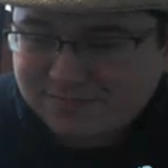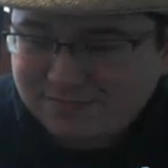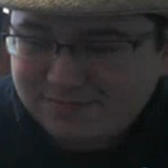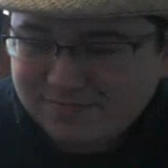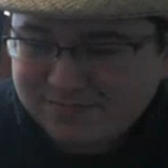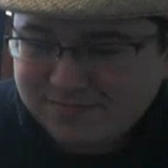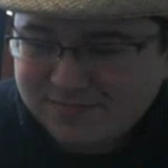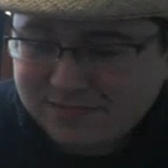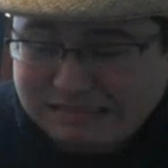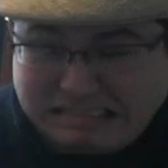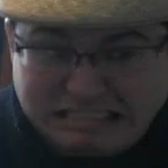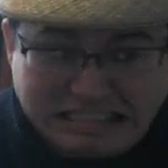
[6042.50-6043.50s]
All Stars
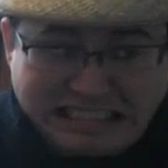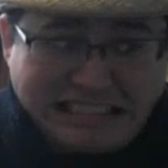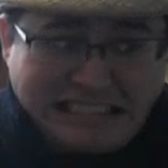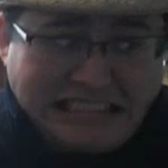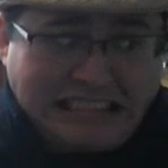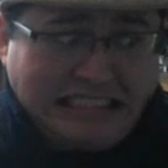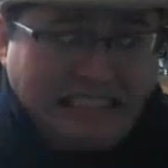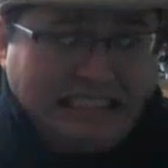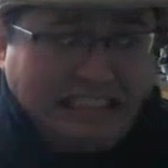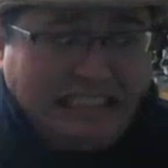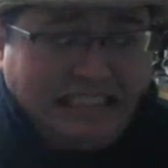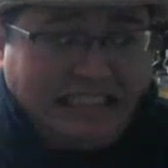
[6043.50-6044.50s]
because that's the
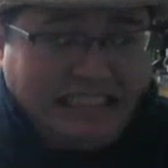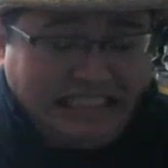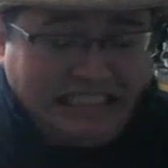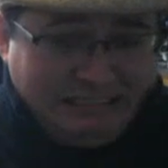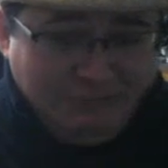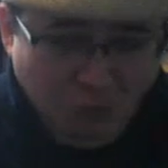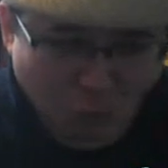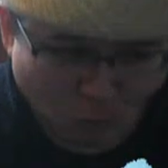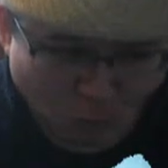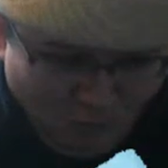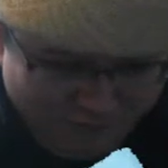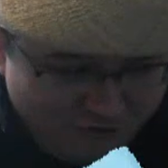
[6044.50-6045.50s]
only game Oof.